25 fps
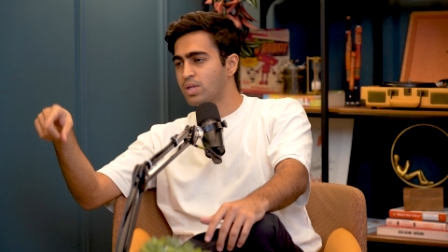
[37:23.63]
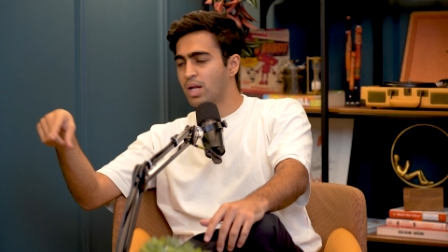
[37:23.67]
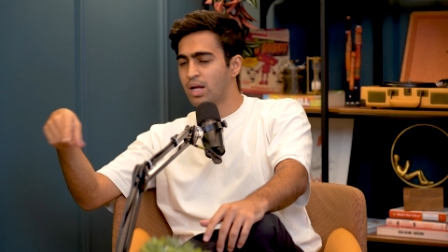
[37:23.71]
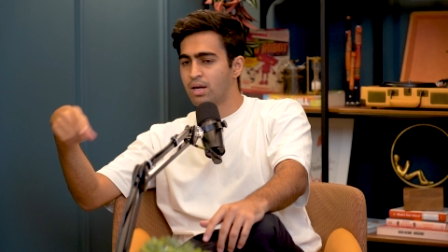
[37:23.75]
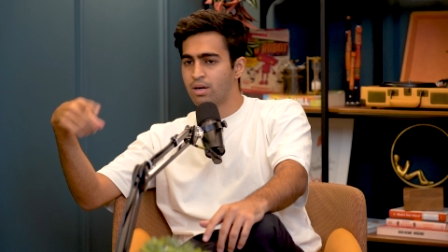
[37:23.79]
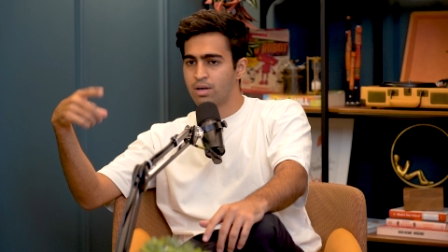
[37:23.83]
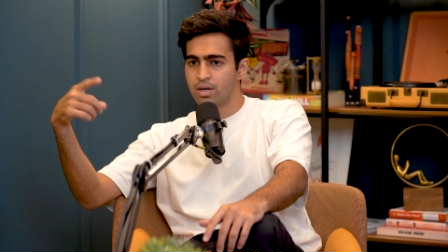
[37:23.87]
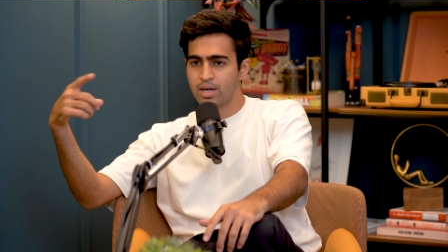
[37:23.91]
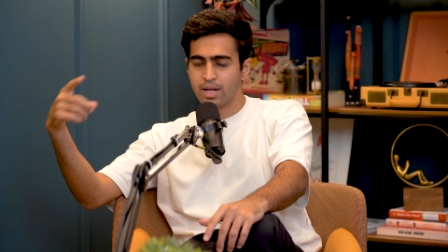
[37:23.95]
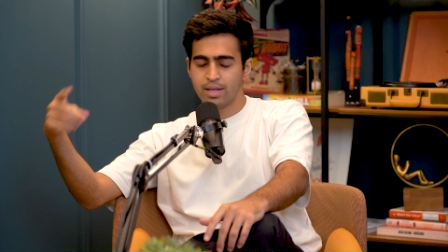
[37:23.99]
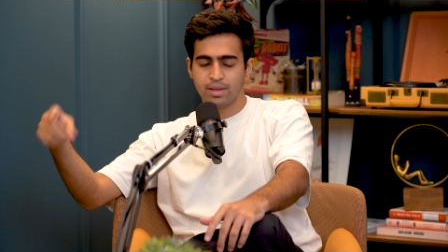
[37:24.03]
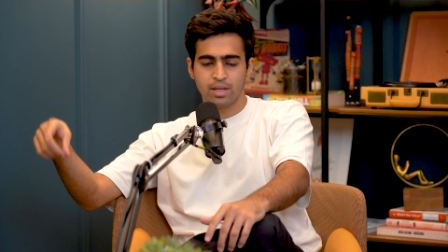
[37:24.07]

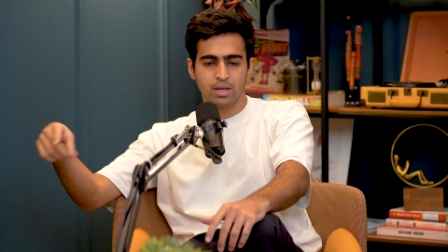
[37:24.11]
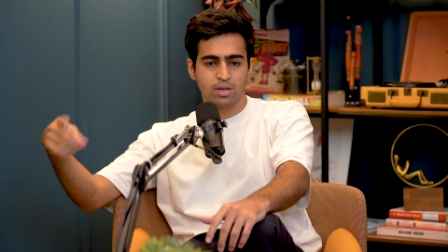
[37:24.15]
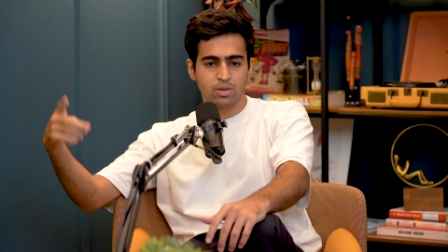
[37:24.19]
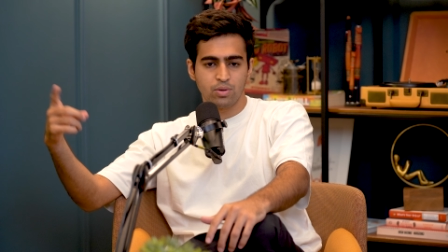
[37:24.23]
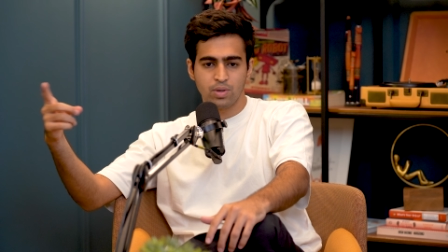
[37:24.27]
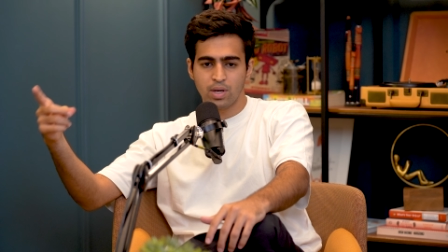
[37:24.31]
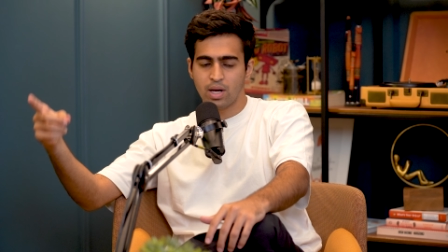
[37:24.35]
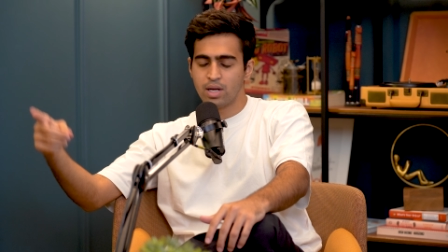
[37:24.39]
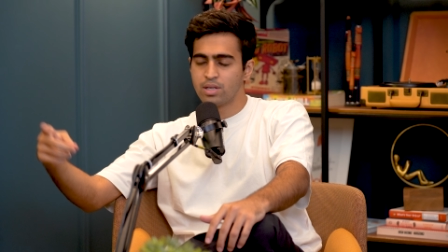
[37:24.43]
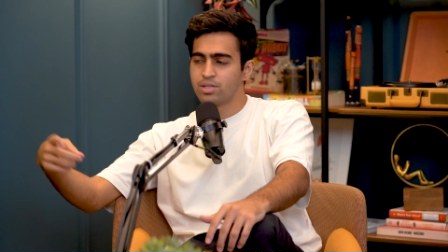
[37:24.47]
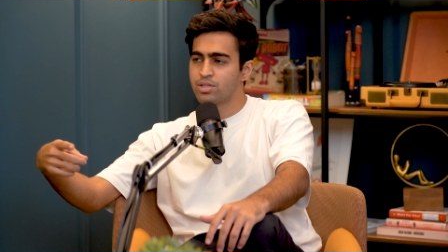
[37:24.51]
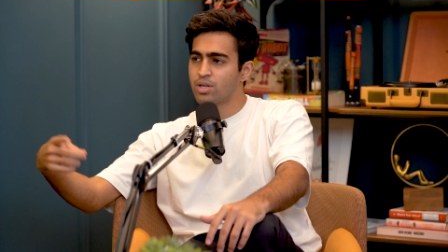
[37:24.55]
I heard I think
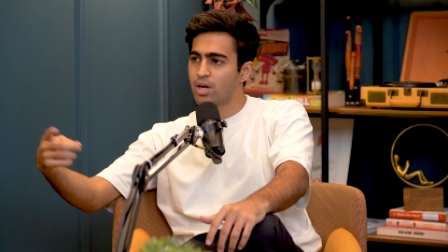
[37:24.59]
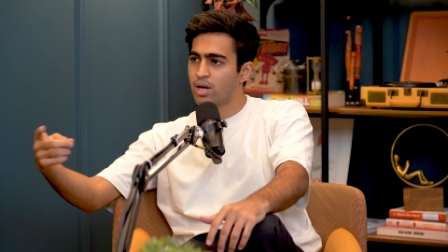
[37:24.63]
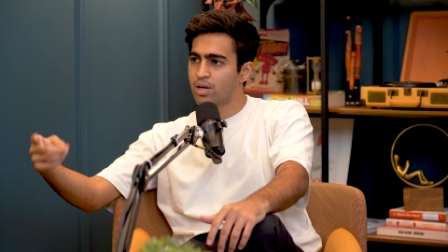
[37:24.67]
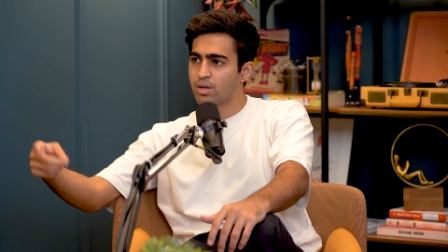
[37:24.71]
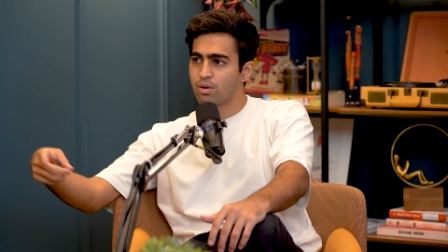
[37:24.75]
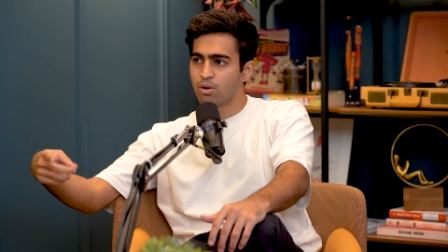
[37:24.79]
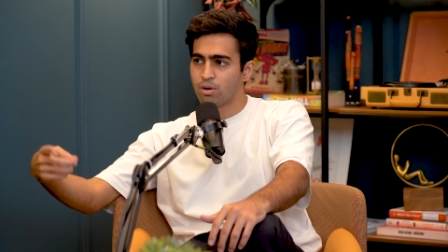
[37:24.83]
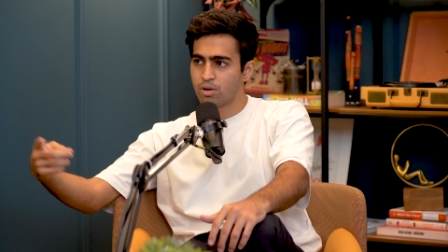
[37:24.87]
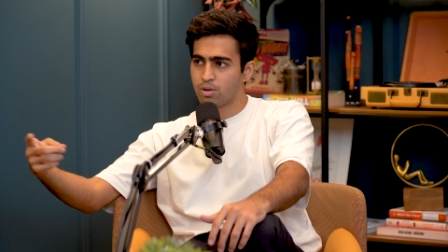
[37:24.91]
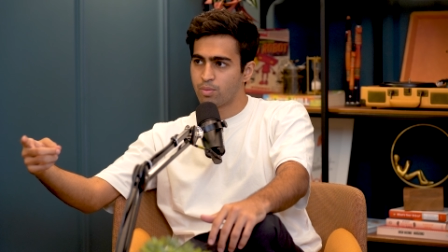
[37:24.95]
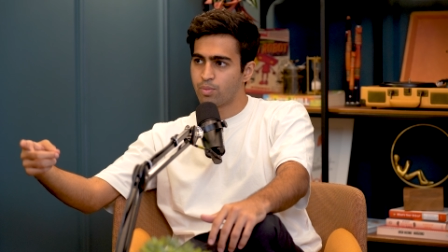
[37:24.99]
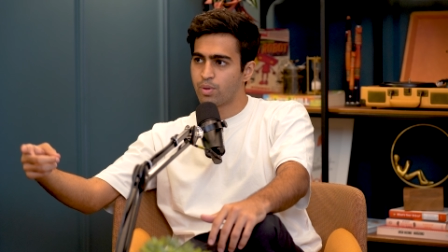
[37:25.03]
Kunal Shah
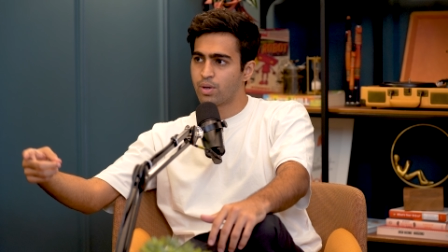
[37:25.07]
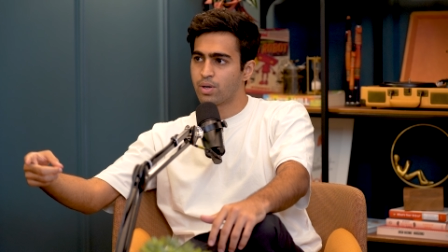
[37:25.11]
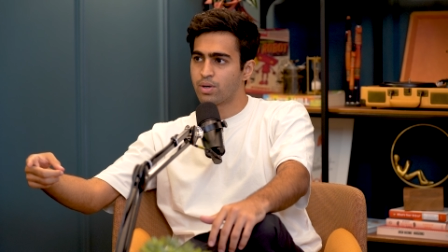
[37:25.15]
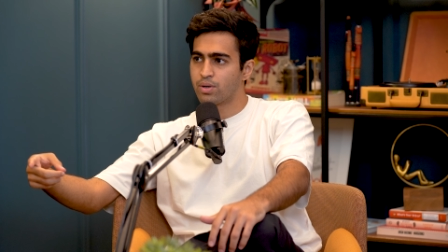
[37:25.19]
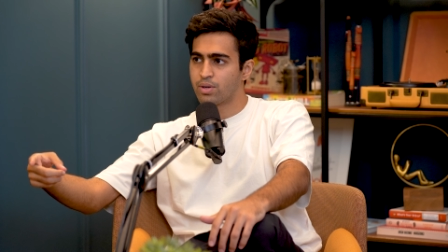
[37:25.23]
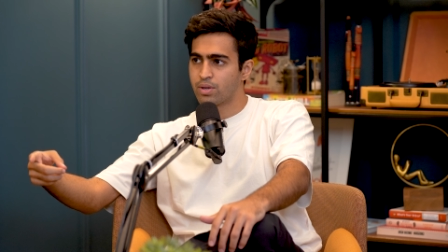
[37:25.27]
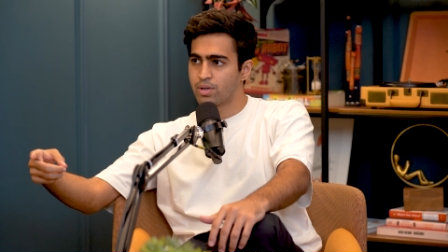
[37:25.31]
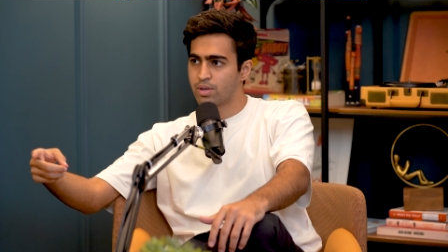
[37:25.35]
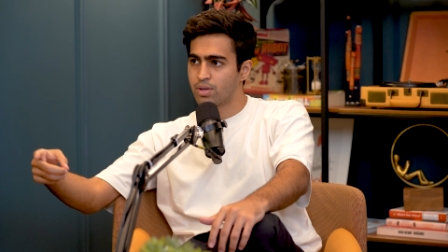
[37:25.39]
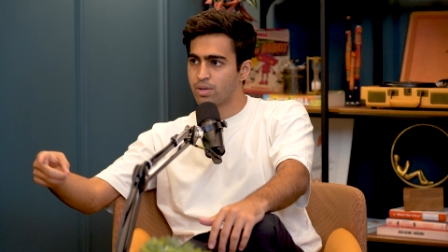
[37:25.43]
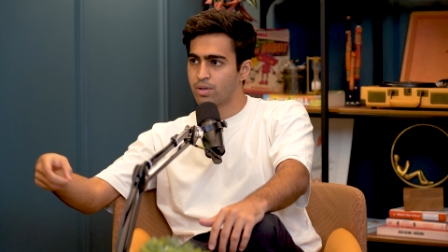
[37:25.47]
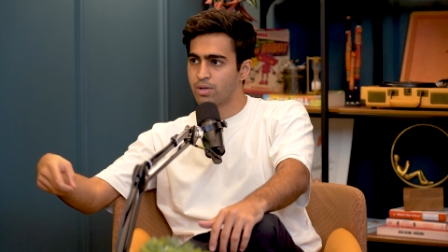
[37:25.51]
talk about.